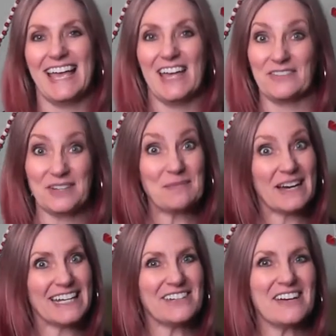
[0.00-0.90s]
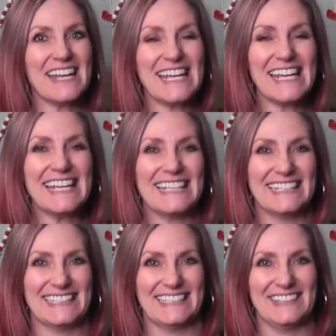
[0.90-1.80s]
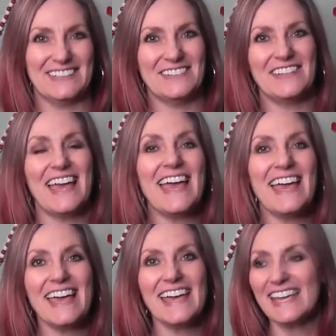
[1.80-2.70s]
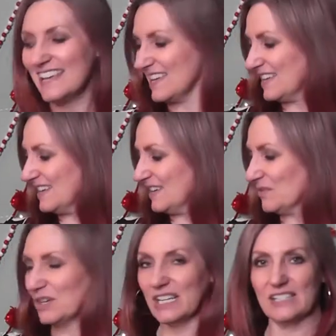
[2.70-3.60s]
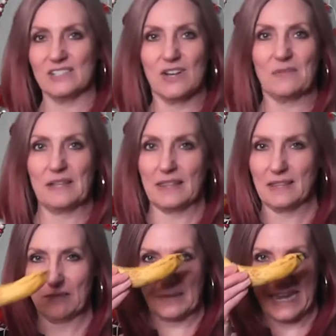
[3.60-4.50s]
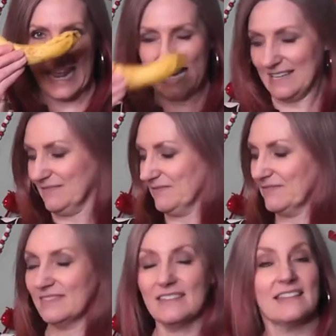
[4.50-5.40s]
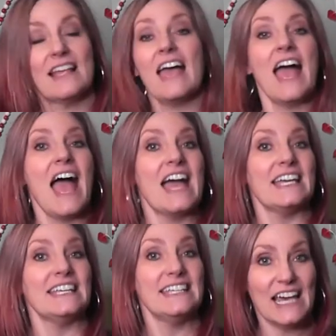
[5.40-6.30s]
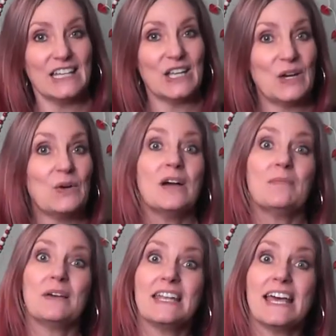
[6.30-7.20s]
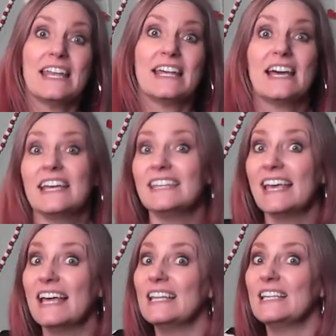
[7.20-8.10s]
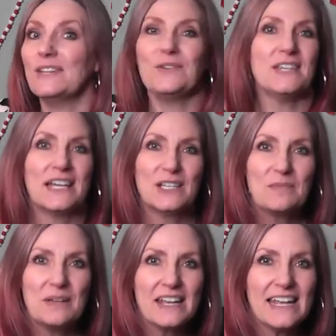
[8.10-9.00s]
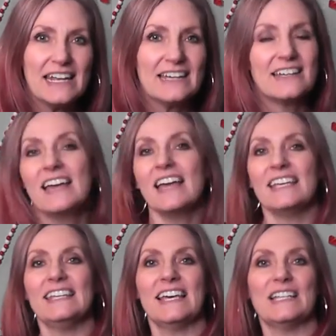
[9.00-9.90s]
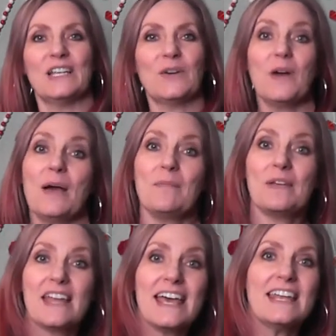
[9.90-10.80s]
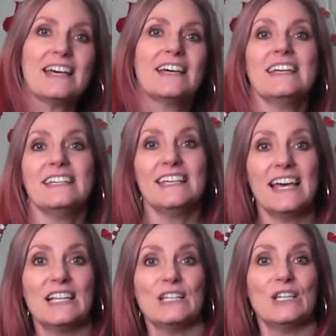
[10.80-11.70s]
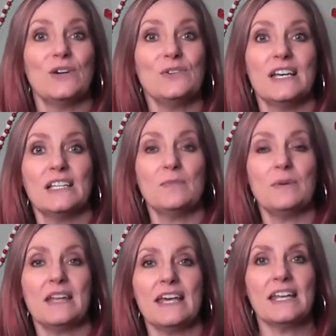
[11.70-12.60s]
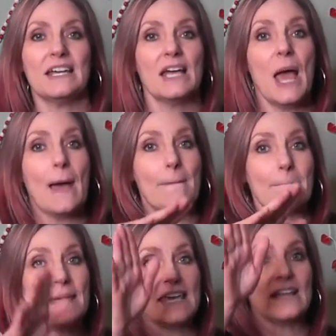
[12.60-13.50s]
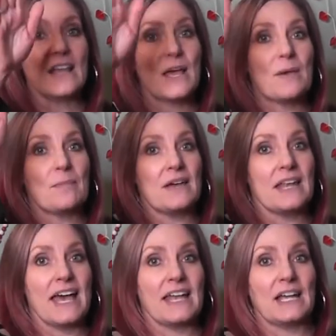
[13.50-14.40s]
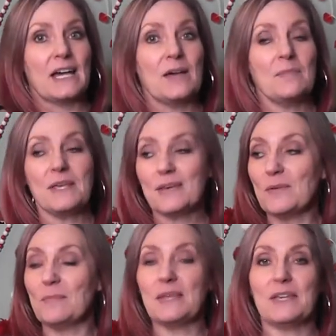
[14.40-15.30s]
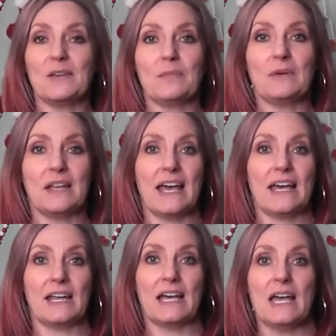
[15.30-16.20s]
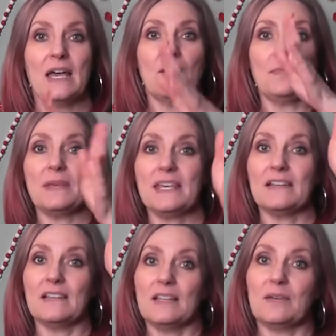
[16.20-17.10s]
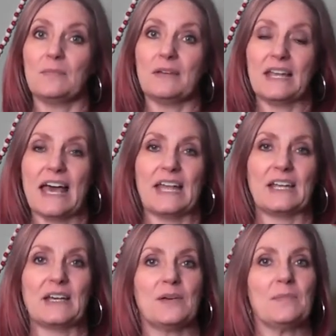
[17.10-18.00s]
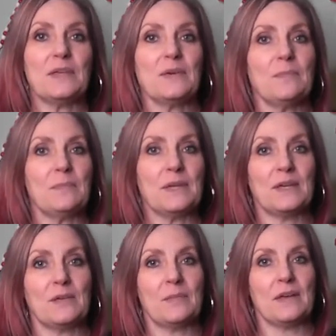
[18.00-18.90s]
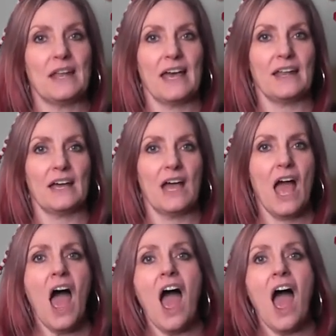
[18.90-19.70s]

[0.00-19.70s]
Everybody ready? Okay. I'm gonna start with banana. Yellow banana, yellow, yellow banana, yellow banana, yellow, yellow banana, peel banana, Peel, peel, banana. Peel, banana. Peel, peel, banana.